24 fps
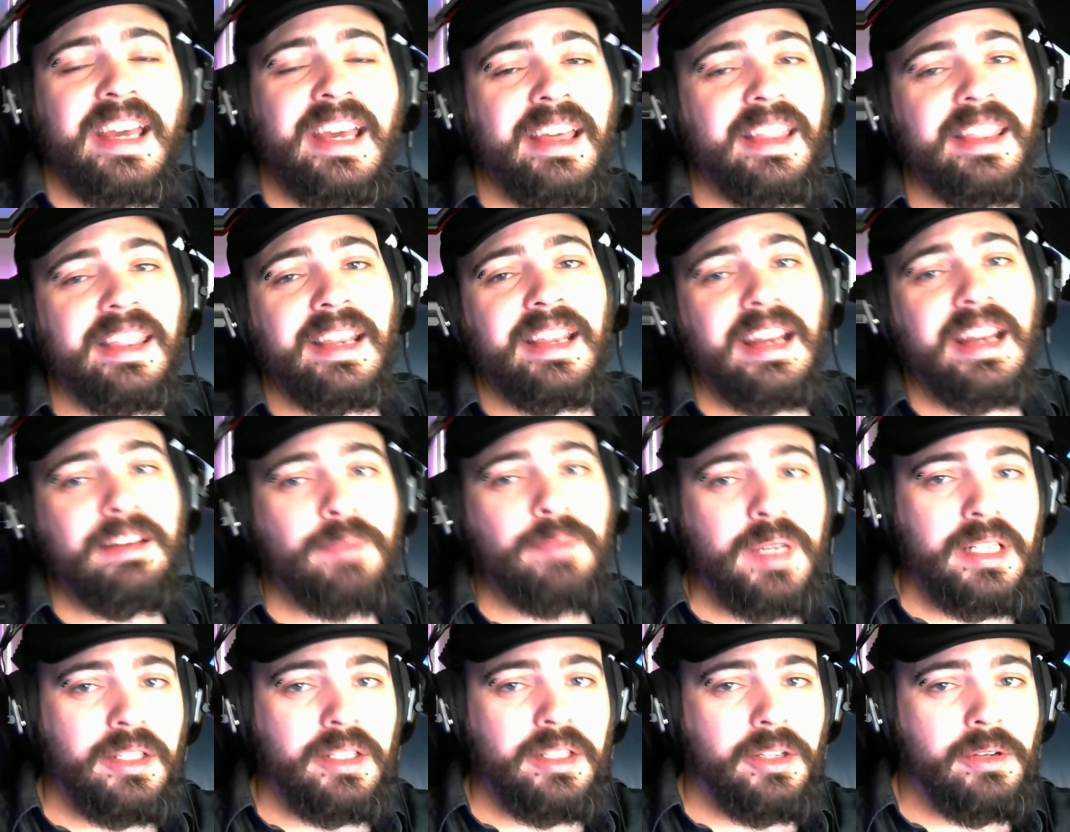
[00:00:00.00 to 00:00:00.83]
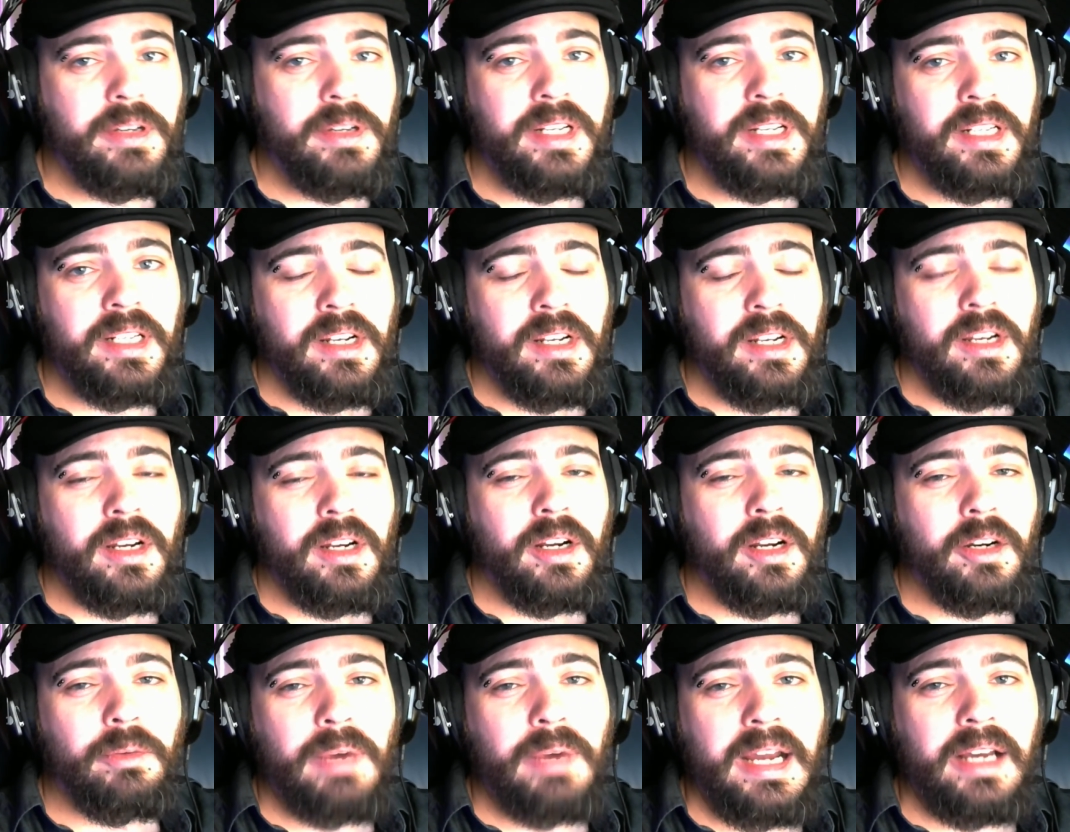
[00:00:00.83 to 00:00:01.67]
that I've been doing
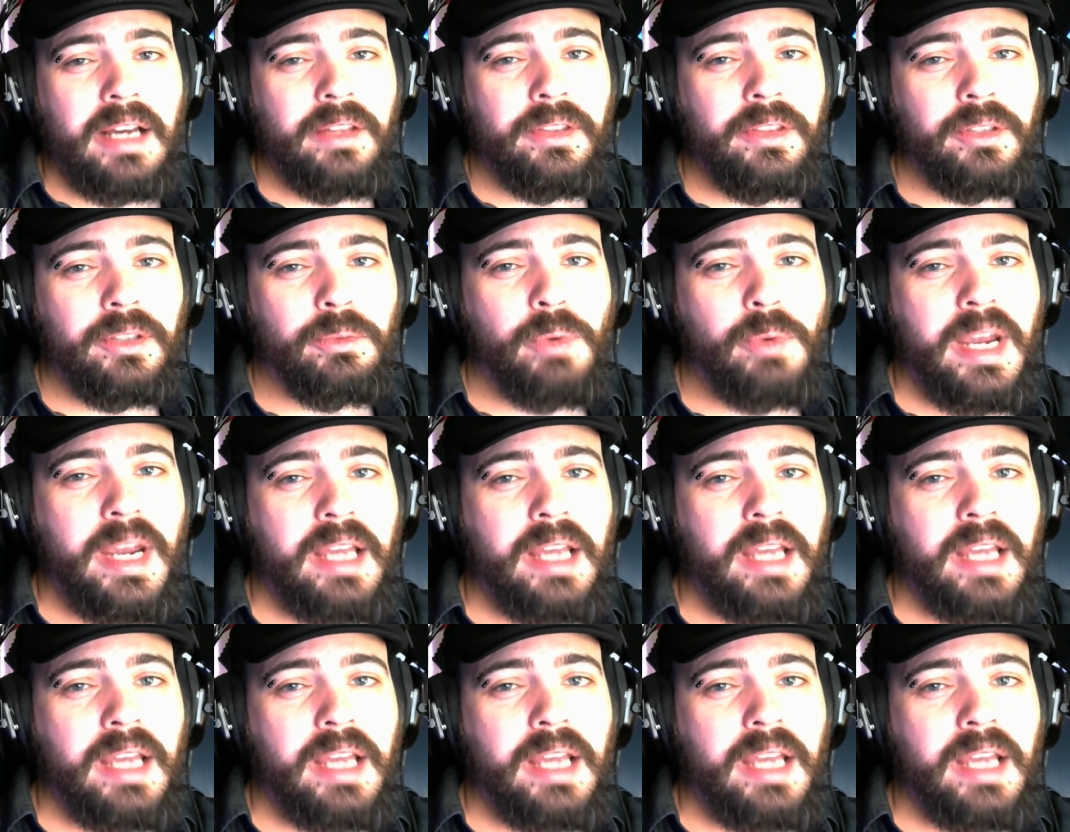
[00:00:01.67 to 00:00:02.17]
around the